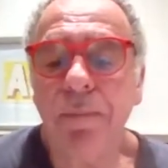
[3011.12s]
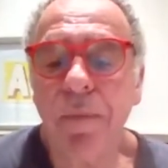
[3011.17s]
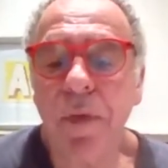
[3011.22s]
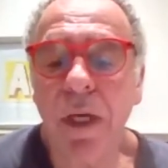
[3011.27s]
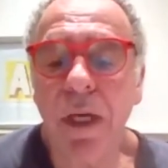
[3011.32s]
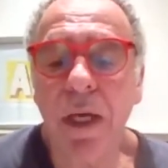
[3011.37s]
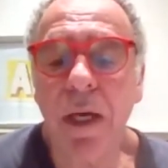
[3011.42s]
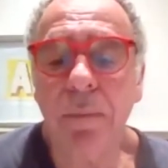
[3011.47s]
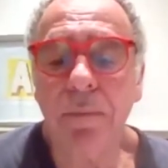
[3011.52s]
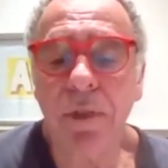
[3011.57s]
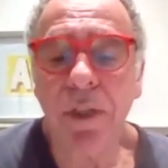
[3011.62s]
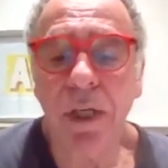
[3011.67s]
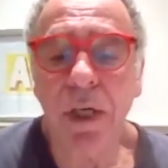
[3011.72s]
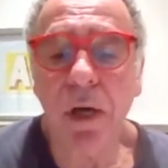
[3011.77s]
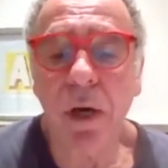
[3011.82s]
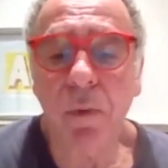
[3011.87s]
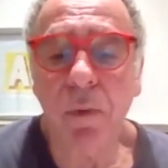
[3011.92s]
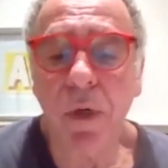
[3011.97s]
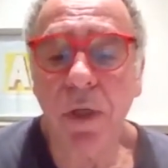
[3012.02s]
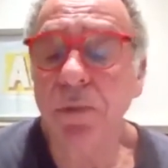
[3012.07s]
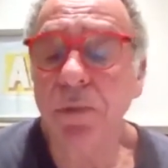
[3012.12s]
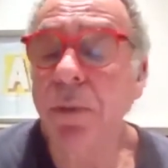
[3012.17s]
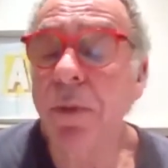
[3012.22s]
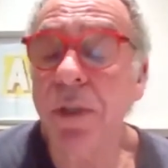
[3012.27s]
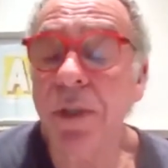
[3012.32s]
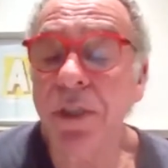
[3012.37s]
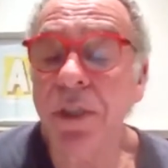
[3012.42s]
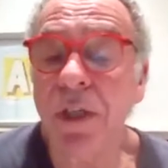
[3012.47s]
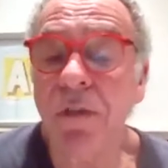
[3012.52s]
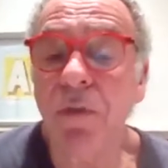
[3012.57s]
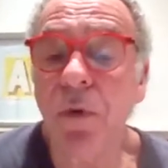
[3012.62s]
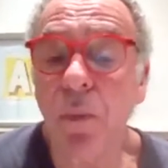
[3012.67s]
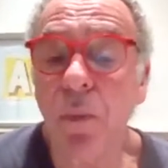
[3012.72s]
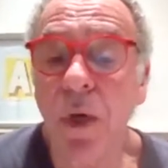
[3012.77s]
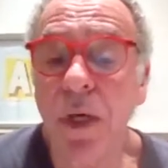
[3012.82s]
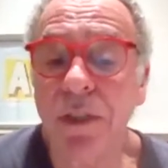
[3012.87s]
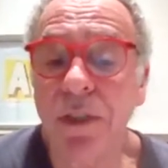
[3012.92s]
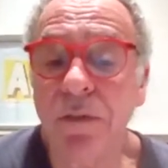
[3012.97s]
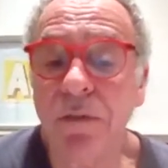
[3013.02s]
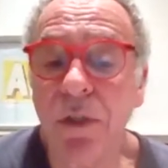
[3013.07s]
EMDR works, but there's different
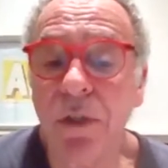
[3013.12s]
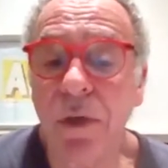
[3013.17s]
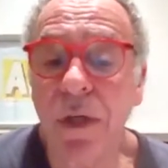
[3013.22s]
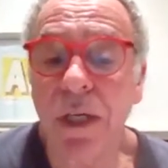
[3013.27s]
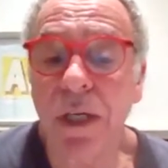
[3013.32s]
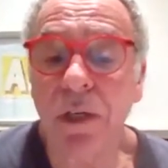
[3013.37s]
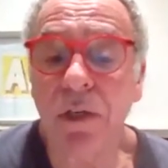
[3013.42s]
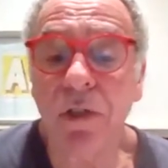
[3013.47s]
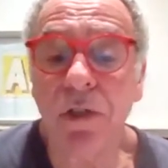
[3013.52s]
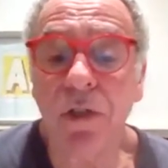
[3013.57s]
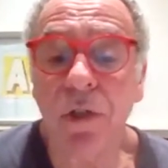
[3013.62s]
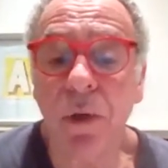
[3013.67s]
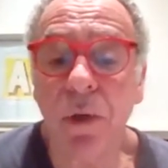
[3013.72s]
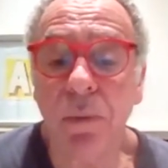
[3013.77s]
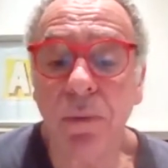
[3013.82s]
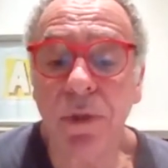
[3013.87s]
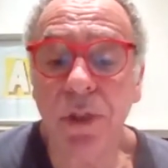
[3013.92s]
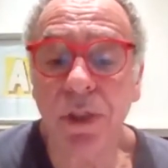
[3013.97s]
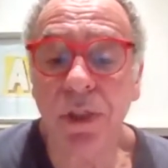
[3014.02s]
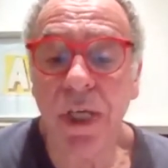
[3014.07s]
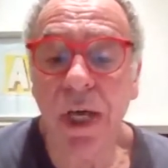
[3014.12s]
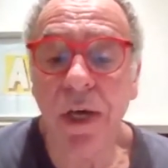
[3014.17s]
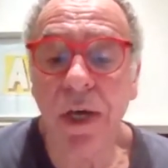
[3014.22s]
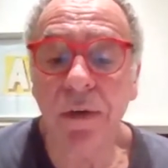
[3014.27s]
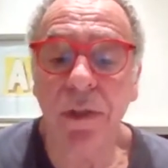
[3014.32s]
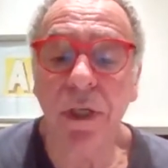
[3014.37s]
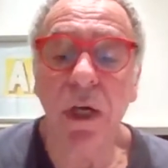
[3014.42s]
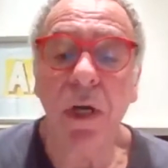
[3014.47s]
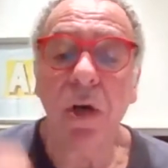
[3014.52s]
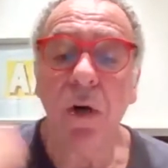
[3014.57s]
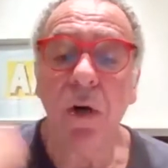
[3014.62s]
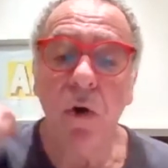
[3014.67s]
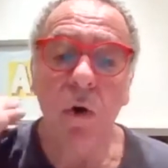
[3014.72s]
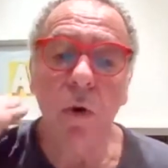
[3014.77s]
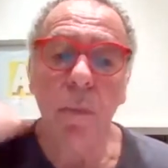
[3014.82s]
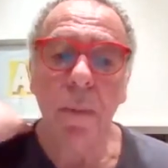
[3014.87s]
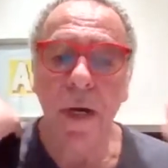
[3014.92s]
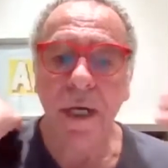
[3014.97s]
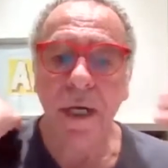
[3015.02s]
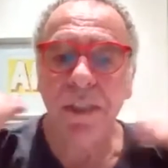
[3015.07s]
ways of doing it. You can do it with sound or
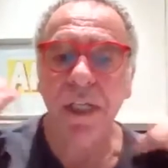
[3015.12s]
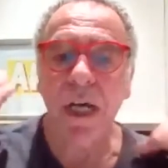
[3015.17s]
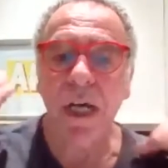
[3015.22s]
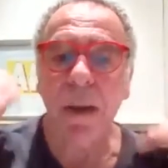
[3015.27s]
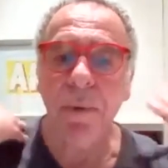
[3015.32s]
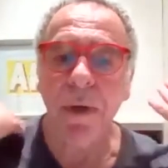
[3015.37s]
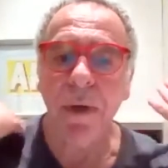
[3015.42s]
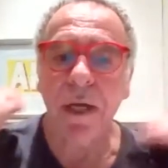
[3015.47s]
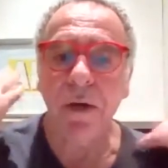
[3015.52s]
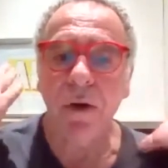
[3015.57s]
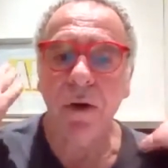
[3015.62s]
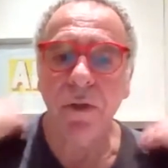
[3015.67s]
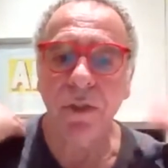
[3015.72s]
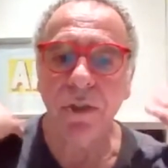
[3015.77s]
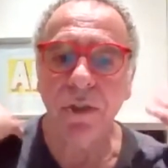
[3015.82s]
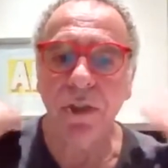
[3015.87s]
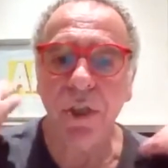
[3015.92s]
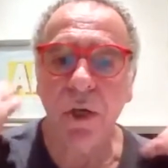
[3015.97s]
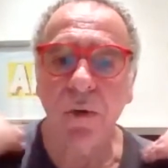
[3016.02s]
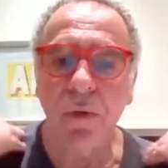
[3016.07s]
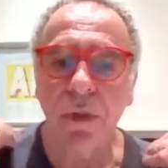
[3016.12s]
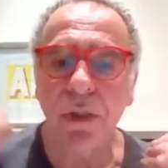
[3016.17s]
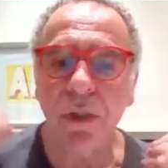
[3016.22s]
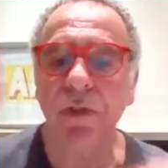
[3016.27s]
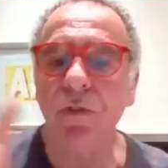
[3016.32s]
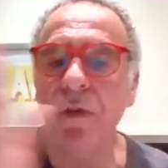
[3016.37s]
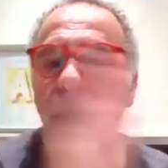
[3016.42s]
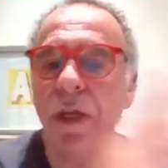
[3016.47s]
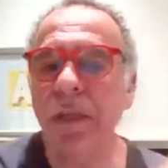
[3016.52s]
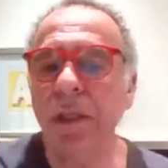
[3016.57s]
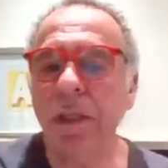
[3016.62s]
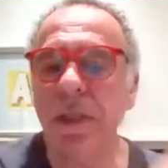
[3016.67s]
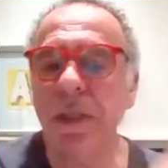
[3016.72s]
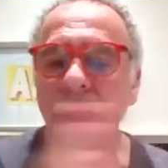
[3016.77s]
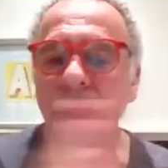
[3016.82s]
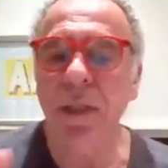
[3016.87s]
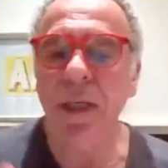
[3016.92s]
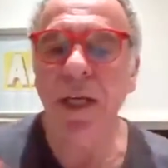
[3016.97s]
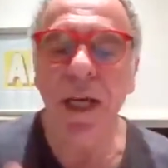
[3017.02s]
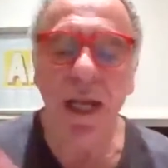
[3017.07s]
by tapping on shoulders rather than,
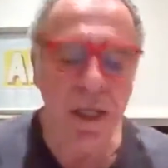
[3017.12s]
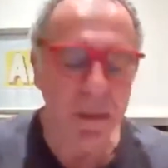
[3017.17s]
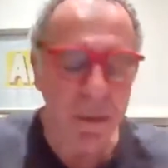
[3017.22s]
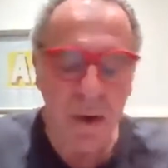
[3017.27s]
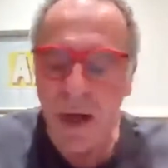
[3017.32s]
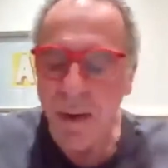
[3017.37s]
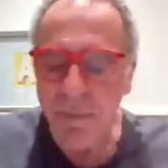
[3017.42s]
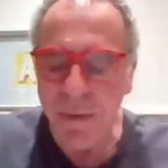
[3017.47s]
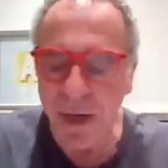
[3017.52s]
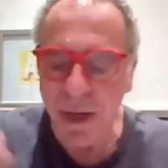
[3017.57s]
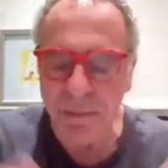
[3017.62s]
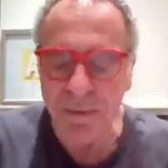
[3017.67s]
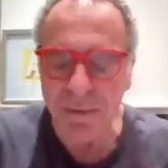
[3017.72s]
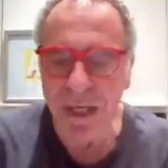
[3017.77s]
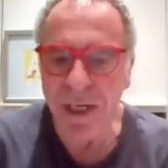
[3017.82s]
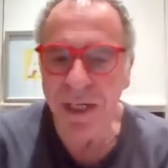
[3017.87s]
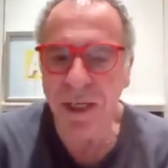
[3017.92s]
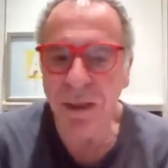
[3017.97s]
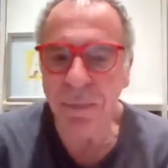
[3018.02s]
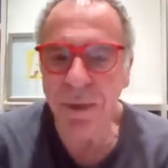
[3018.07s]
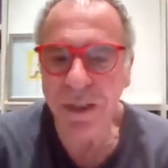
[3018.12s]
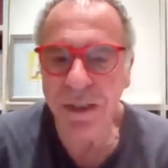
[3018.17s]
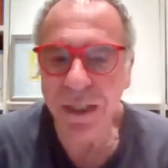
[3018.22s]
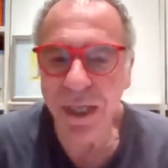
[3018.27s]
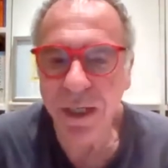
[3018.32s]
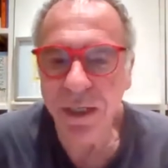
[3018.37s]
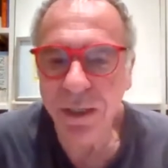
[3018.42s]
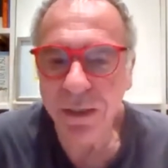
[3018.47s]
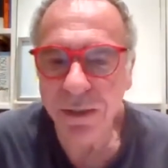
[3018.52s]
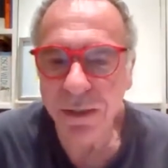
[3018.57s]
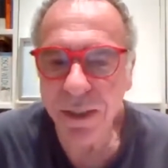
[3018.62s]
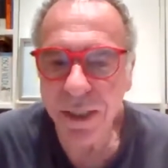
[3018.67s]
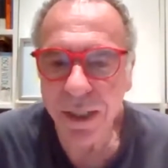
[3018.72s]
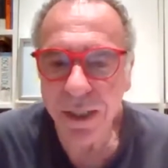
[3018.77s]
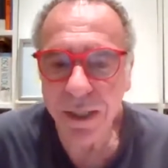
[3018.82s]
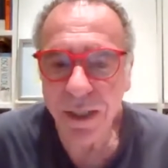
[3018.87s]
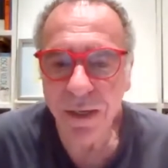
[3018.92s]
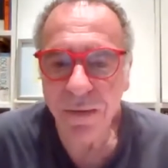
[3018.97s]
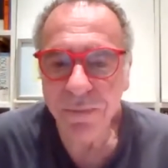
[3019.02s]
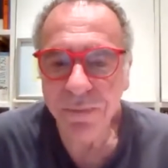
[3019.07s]
anyway, I'm getting a bit technical here
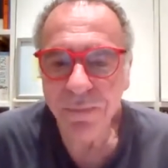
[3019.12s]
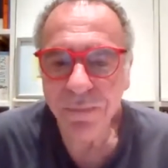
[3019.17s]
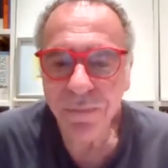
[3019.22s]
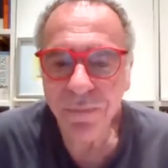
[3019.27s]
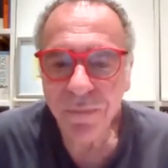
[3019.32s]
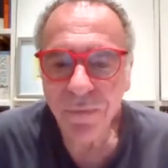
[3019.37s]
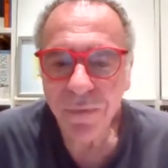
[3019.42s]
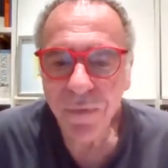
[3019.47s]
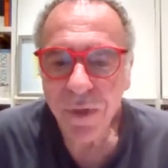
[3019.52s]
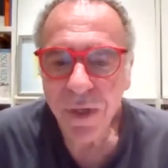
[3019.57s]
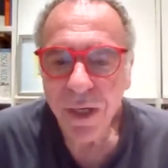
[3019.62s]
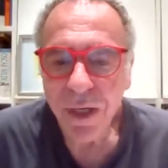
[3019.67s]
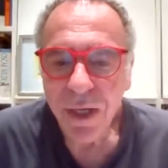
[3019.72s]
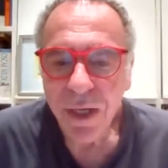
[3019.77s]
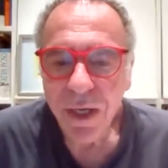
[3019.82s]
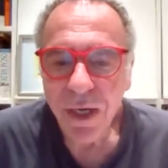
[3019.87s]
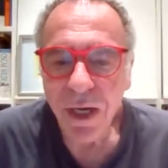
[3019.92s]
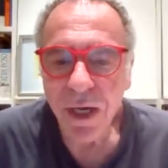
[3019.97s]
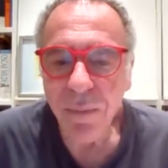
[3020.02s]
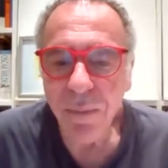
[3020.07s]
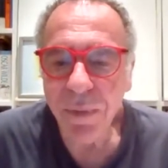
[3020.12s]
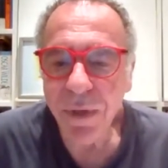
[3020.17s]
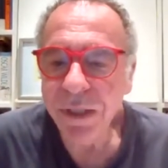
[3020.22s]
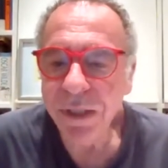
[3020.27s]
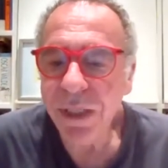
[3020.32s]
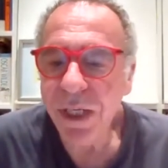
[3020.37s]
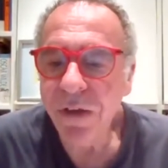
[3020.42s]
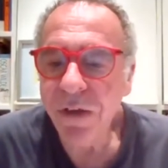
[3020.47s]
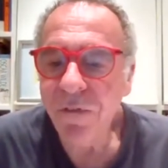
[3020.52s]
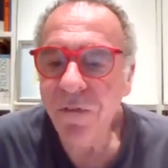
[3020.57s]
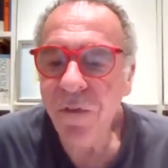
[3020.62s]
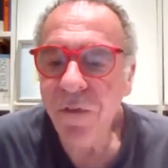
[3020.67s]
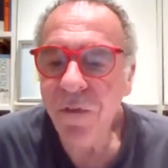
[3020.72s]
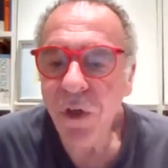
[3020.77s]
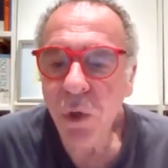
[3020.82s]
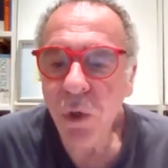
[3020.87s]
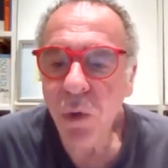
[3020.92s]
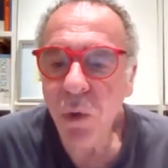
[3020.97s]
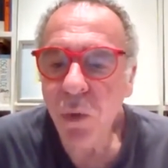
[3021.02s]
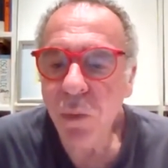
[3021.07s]
now. But if
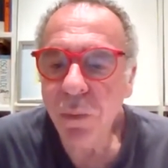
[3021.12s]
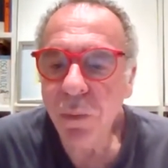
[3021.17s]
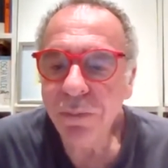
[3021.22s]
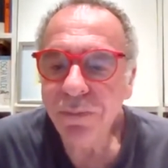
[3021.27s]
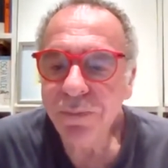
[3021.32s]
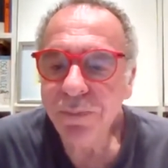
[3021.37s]
you